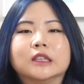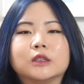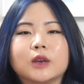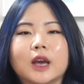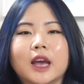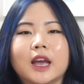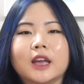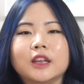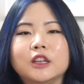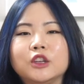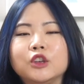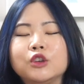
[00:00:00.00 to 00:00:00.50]
So
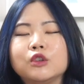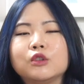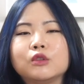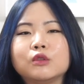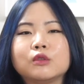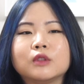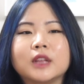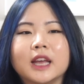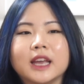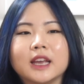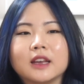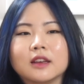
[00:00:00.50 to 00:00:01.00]
I
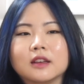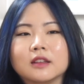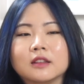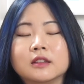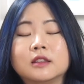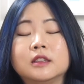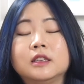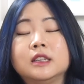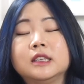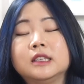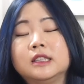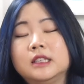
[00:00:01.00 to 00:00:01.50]
knew like
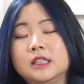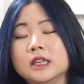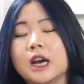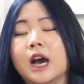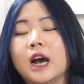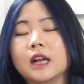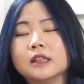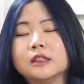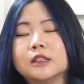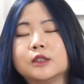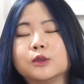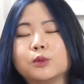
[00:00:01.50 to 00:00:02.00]
the
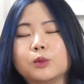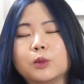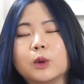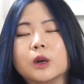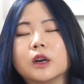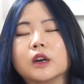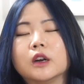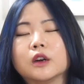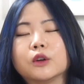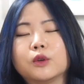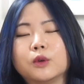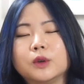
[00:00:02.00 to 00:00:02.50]
dots
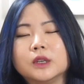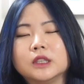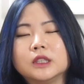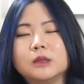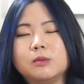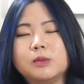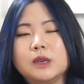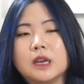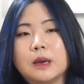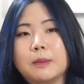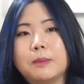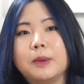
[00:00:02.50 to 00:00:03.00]
were going
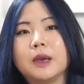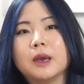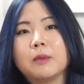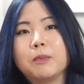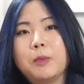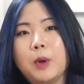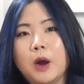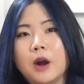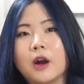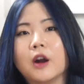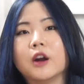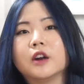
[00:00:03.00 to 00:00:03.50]
to be a
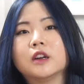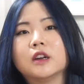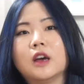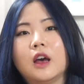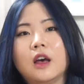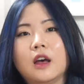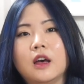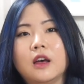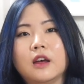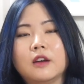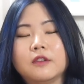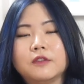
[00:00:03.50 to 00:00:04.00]
big part
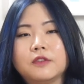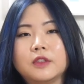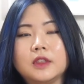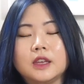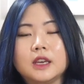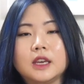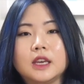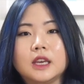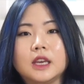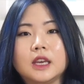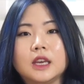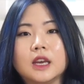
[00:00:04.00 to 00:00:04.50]
of
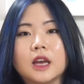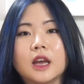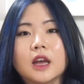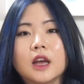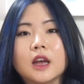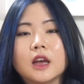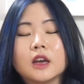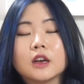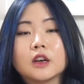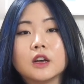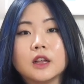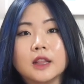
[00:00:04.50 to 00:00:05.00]
the
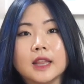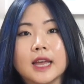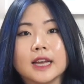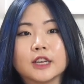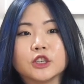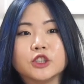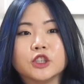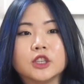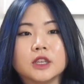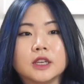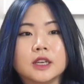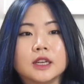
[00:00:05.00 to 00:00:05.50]

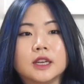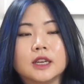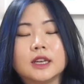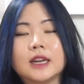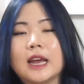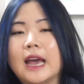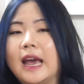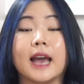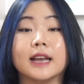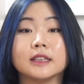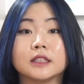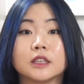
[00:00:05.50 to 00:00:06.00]

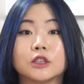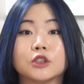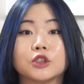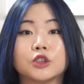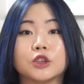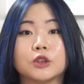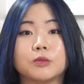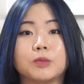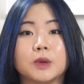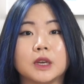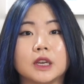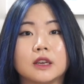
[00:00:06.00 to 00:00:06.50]
collection, as it
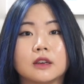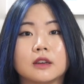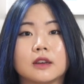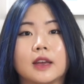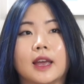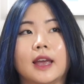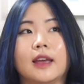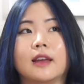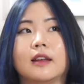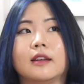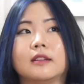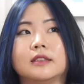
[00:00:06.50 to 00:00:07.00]
should be,
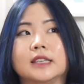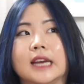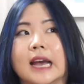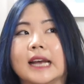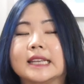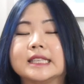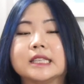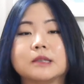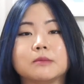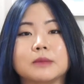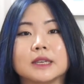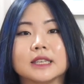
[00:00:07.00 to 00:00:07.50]
and
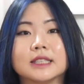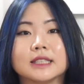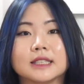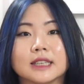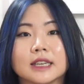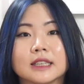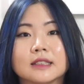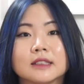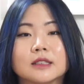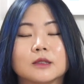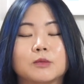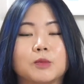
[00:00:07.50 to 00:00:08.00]
as it makes
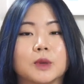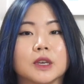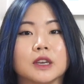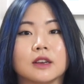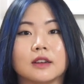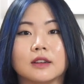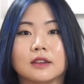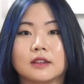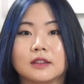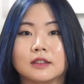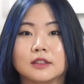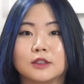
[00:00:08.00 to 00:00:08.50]
sense
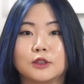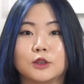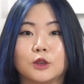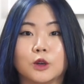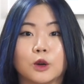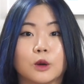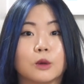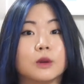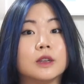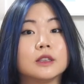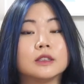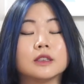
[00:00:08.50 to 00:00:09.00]
because, you
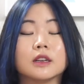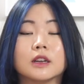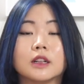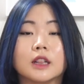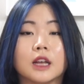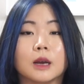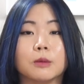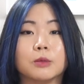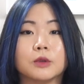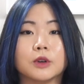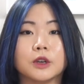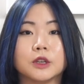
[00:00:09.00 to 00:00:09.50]
know, it's a
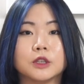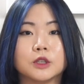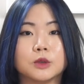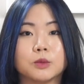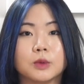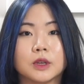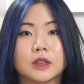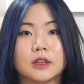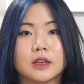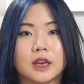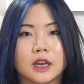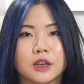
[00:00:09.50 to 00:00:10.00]

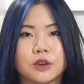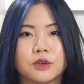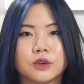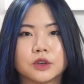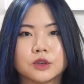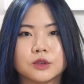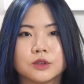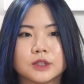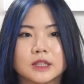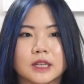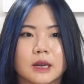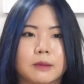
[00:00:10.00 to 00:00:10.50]
collaboration with
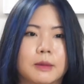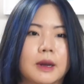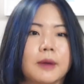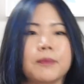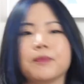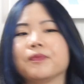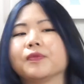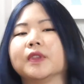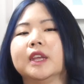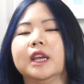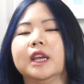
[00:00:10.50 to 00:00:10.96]
Yayoi Kusama.